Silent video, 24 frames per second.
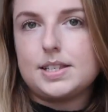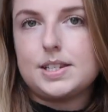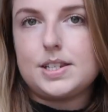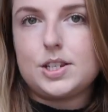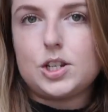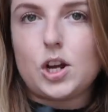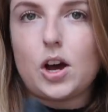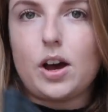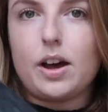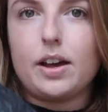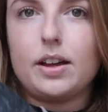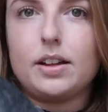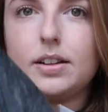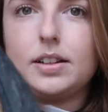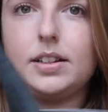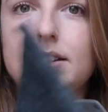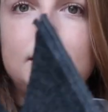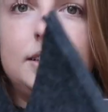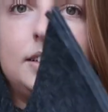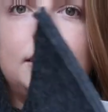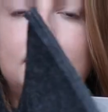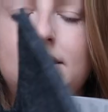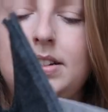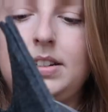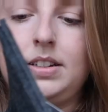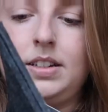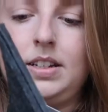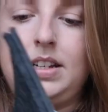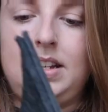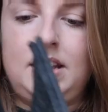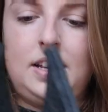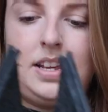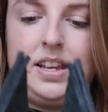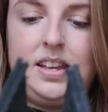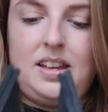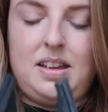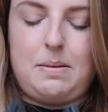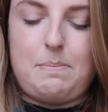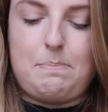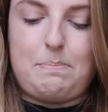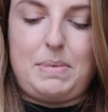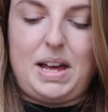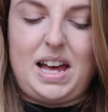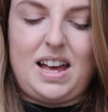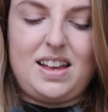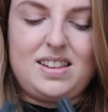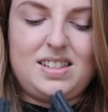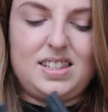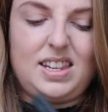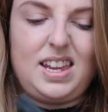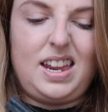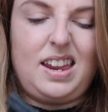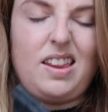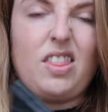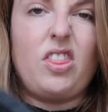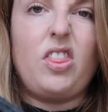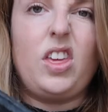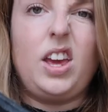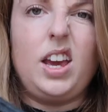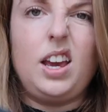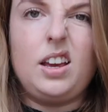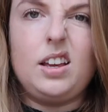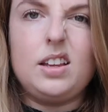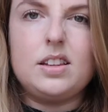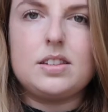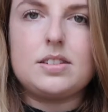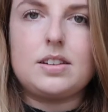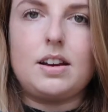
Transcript: style basket things.